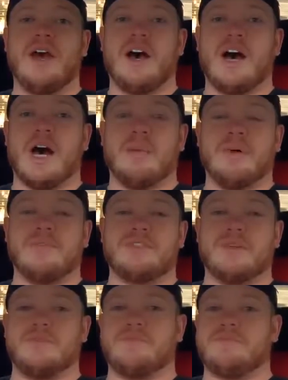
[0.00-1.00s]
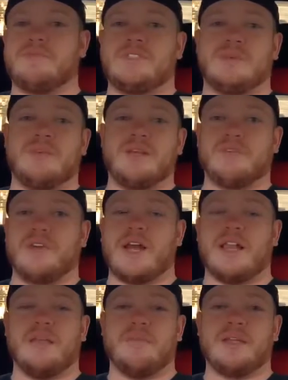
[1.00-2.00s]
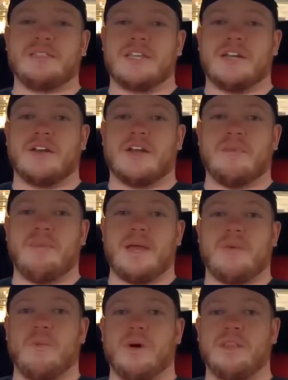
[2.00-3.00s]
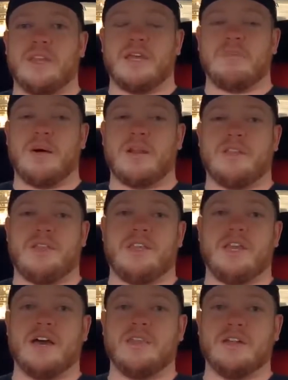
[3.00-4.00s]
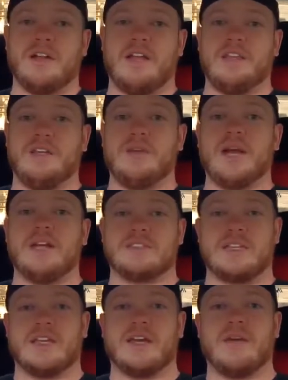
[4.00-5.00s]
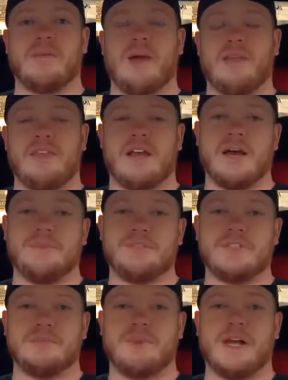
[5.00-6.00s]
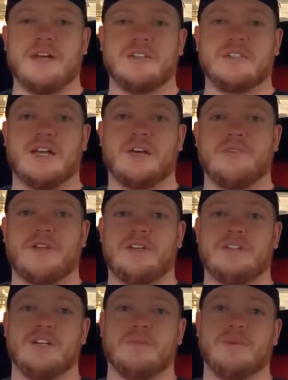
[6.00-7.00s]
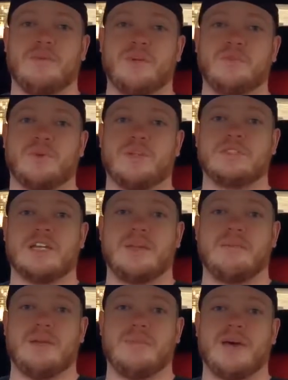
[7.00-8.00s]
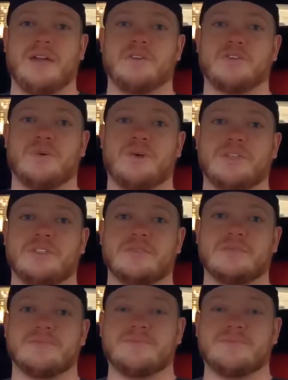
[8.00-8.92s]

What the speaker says: of some different elements that are going to make one thing better than the other, and then you guys can kind of weigh the options by yourself and determine which one's going to be a better choice.